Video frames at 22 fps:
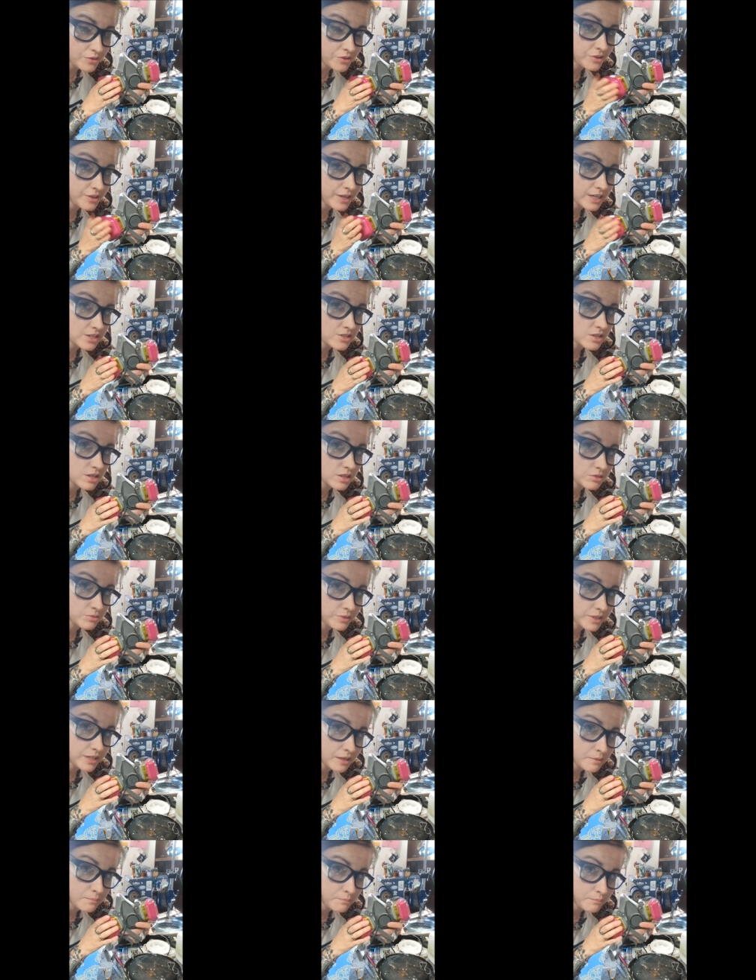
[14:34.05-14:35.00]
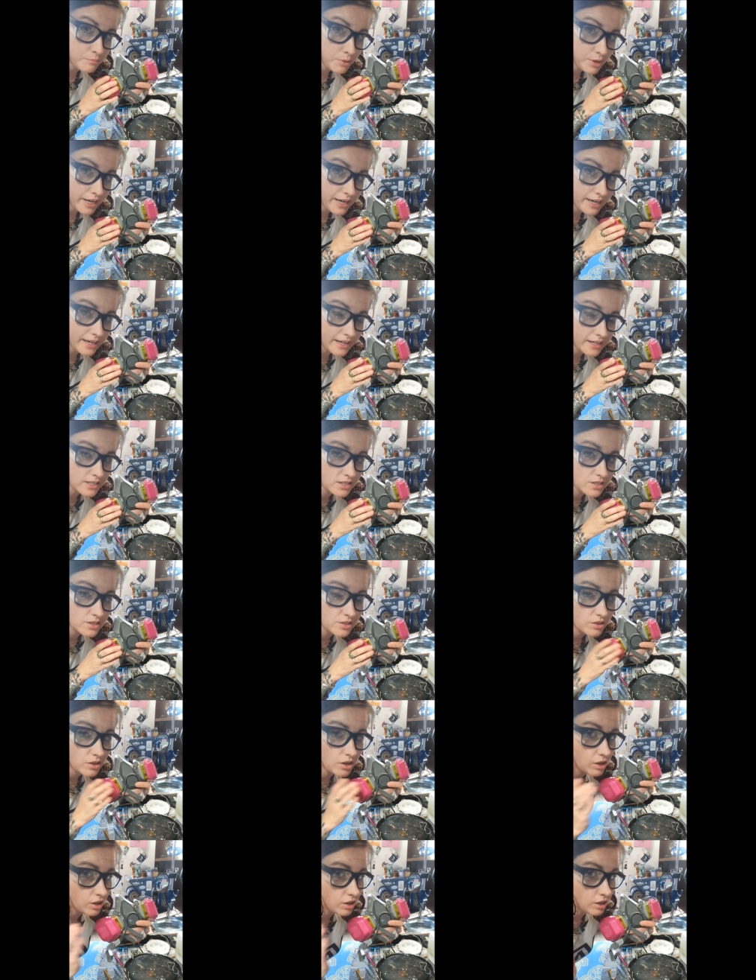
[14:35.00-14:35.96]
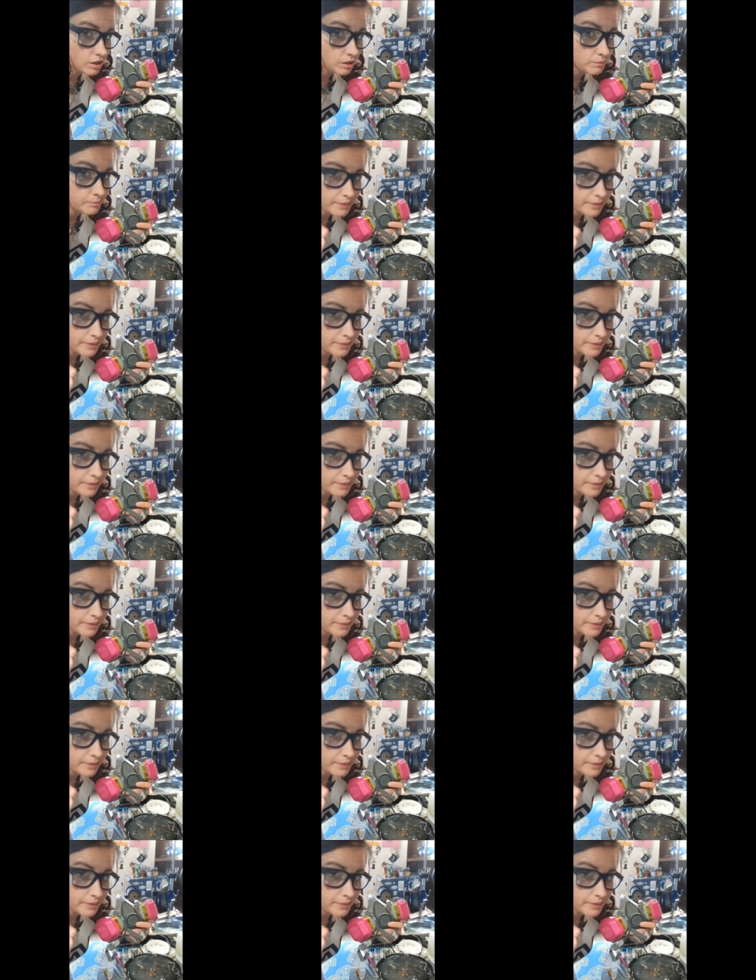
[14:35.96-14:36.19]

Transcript: They're actually 3M brand. They're all